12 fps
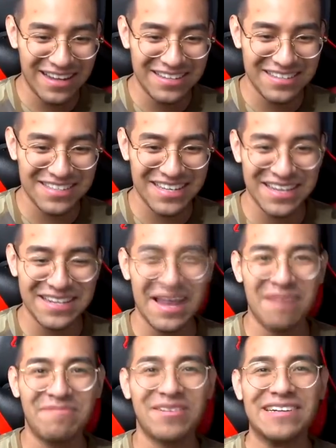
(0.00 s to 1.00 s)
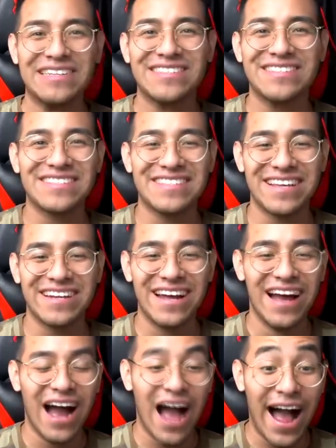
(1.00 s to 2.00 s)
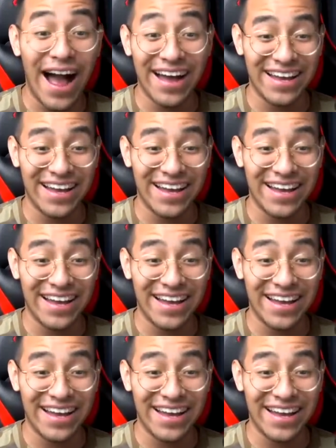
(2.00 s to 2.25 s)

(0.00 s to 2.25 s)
just kidnapped her and she just said, hi.